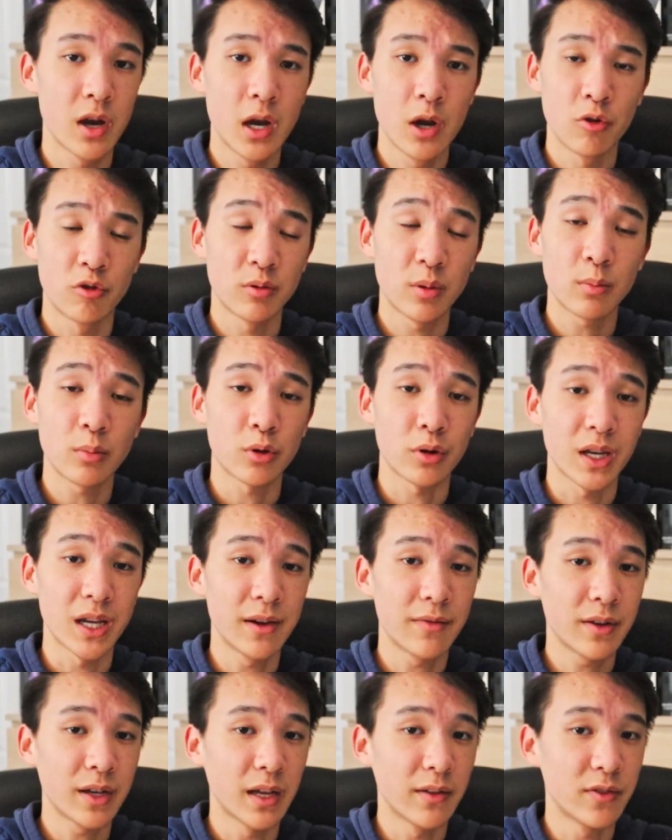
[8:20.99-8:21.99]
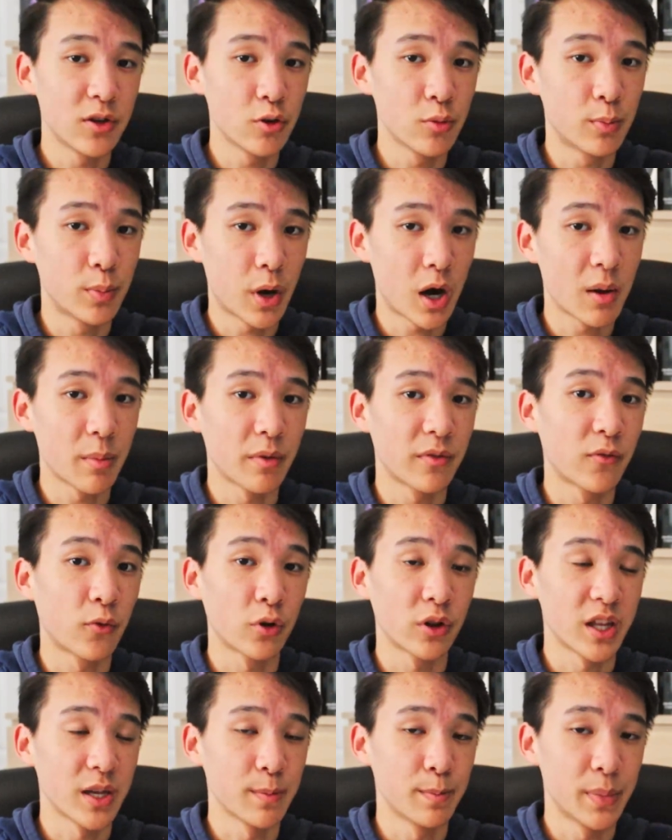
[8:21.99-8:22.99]
Remember, even if you bought before
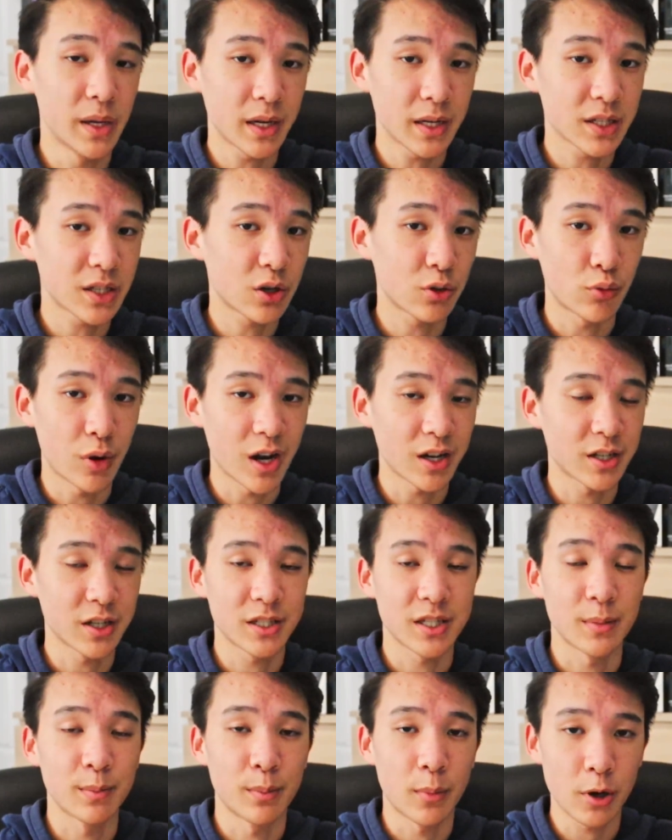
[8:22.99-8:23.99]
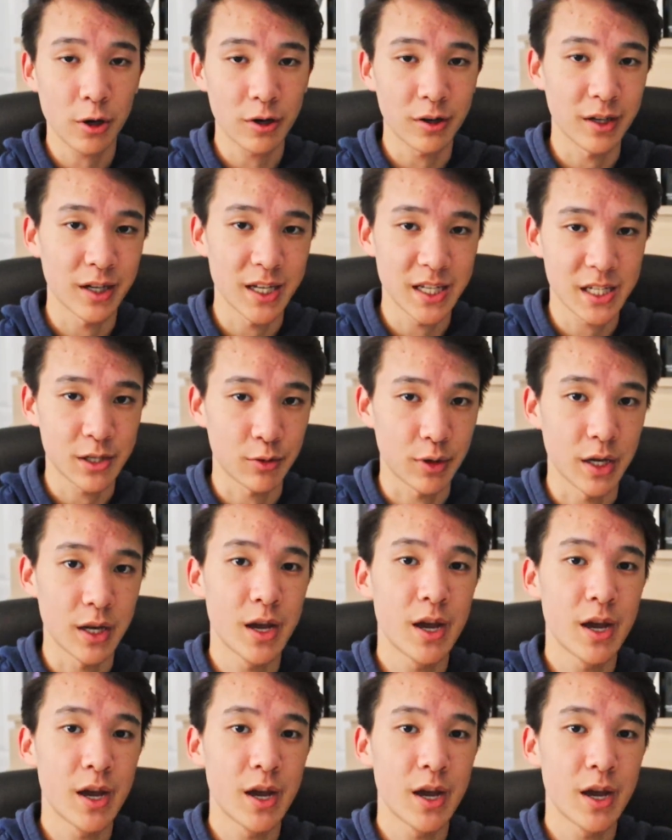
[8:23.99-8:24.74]
the biggest crashes in market history,